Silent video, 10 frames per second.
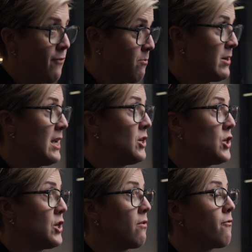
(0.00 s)

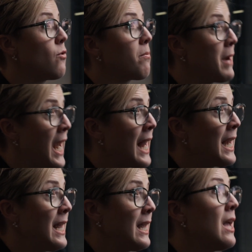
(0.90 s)
foundation for
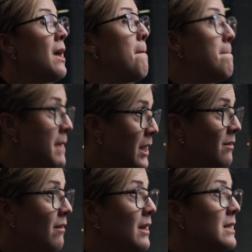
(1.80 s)
planning,
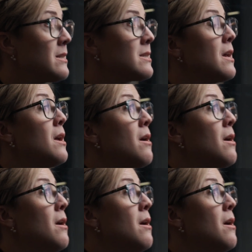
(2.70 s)
maintenance,